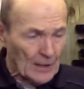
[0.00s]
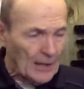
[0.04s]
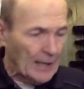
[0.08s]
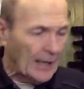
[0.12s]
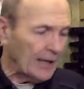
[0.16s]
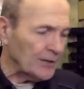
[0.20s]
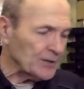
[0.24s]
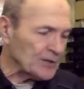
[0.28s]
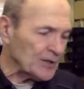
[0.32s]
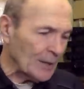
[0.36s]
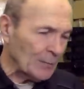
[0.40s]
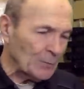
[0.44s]

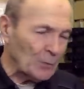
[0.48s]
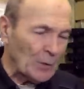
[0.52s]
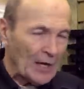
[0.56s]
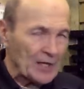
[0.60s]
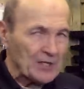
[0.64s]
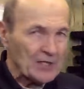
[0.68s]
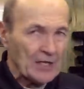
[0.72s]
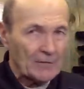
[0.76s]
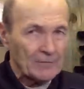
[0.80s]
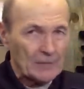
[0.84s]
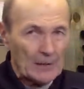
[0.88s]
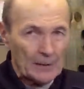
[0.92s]
and some
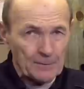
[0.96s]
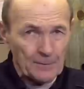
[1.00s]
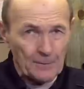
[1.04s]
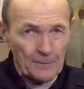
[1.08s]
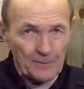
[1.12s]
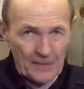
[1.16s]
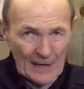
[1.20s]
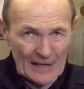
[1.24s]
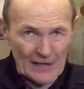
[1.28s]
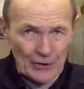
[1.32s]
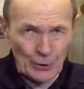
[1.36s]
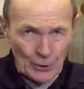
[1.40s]
rigs have different
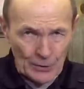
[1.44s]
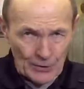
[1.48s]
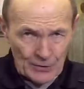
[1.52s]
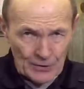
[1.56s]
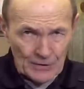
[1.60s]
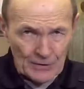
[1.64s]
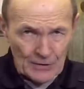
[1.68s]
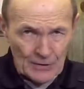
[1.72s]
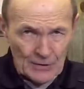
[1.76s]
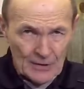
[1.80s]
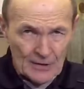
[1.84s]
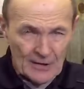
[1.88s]

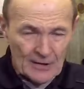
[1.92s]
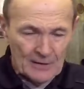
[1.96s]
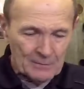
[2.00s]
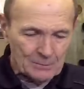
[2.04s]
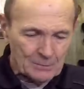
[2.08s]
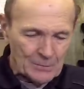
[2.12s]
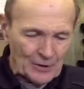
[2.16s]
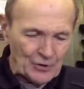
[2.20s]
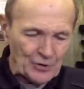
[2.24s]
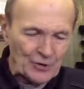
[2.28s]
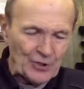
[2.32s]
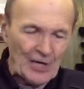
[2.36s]
features,
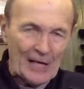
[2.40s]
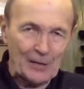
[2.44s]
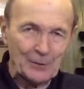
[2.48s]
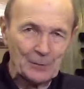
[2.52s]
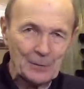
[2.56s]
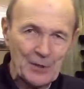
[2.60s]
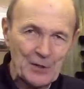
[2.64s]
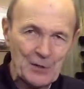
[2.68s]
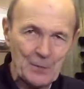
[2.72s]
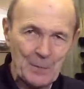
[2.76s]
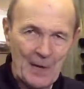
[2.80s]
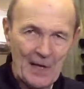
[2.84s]
but
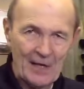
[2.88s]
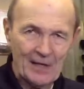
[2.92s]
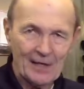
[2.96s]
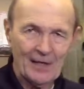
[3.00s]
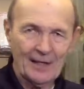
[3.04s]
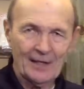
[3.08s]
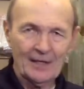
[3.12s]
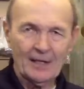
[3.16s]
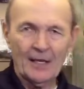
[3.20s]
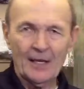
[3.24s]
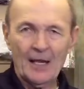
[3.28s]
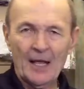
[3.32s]
generally
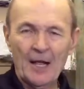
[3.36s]
speaking,